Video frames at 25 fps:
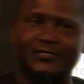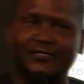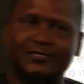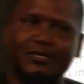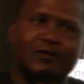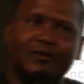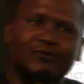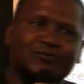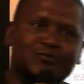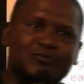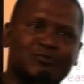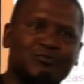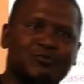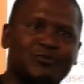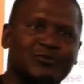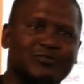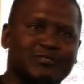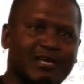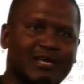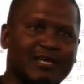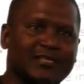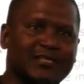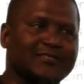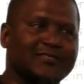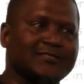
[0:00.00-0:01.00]
It sounds
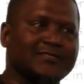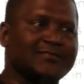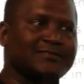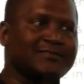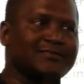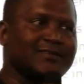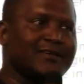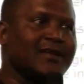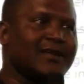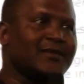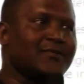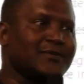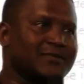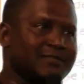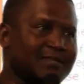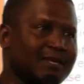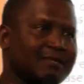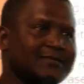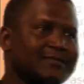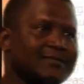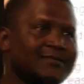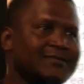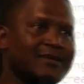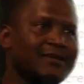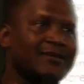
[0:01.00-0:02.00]
small, 30 naira, but
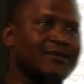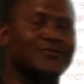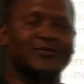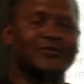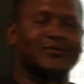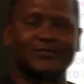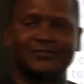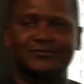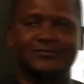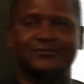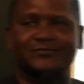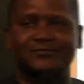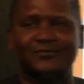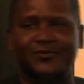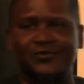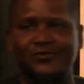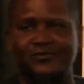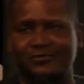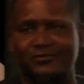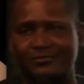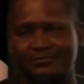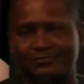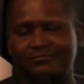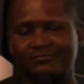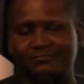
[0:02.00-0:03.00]
30 naira was,
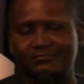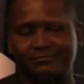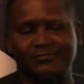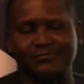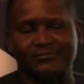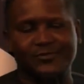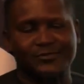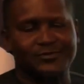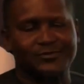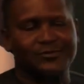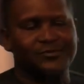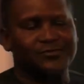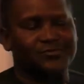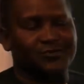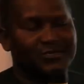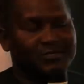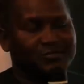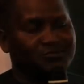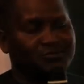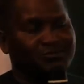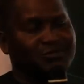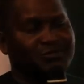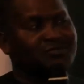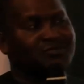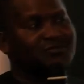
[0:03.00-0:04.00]
you know,
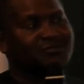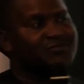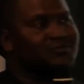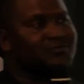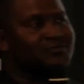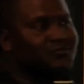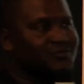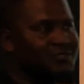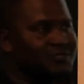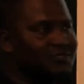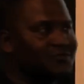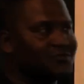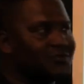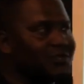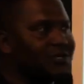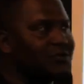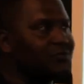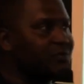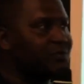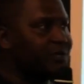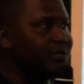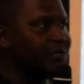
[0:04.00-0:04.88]
was really